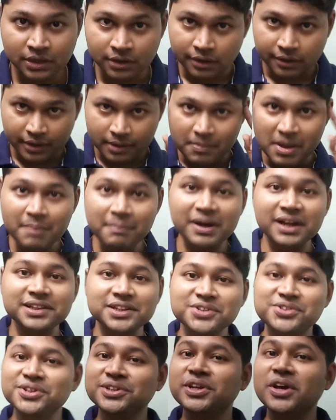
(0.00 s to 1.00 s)
Remember
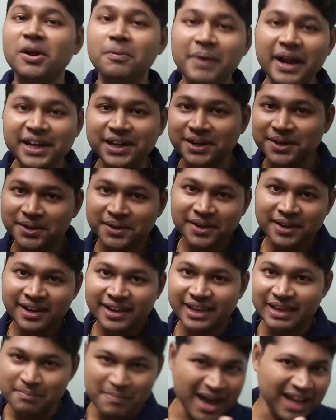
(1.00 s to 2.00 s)
this in your mind.
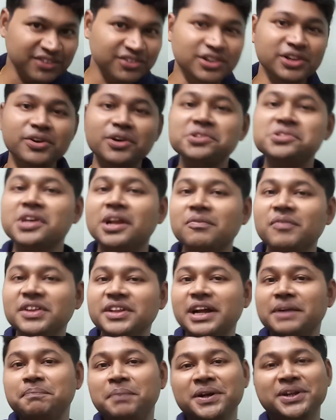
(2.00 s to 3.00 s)
Imagine yourself in
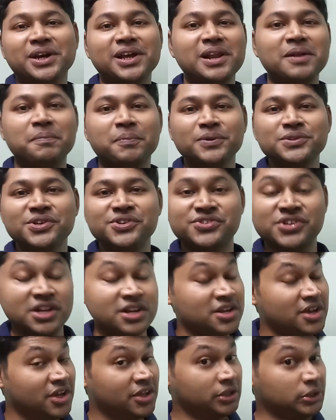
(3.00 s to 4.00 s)
that particular
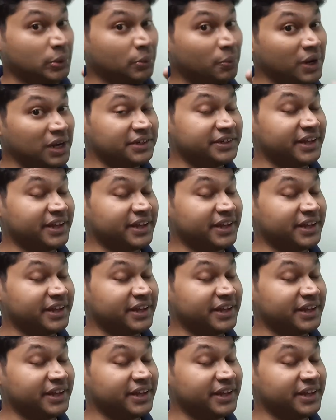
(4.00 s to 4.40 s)
position. You will